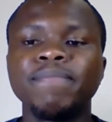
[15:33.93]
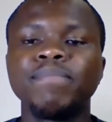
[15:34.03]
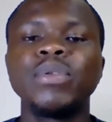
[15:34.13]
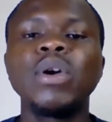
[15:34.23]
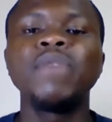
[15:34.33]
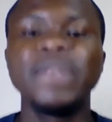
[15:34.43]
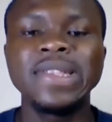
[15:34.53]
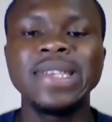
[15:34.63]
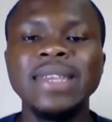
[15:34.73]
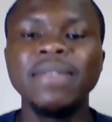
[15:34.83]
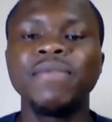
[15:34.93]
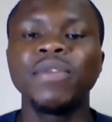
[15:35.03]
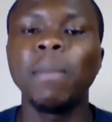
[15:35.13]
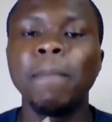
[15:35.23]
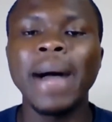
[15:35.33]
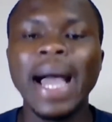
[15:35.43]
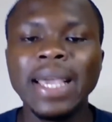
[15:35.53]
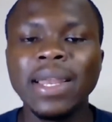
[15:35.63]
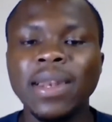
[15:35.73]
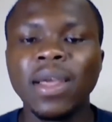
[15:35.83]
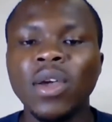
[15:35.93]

profiting from buying